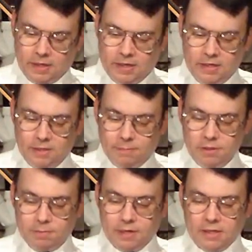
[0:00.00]
And this
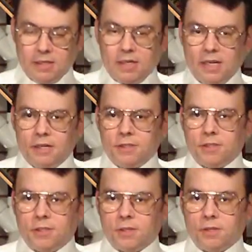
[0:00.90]
push button allows you
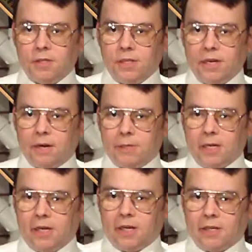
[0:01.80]
to turn the theremin
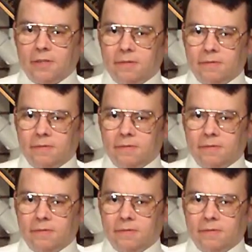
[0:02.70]
on.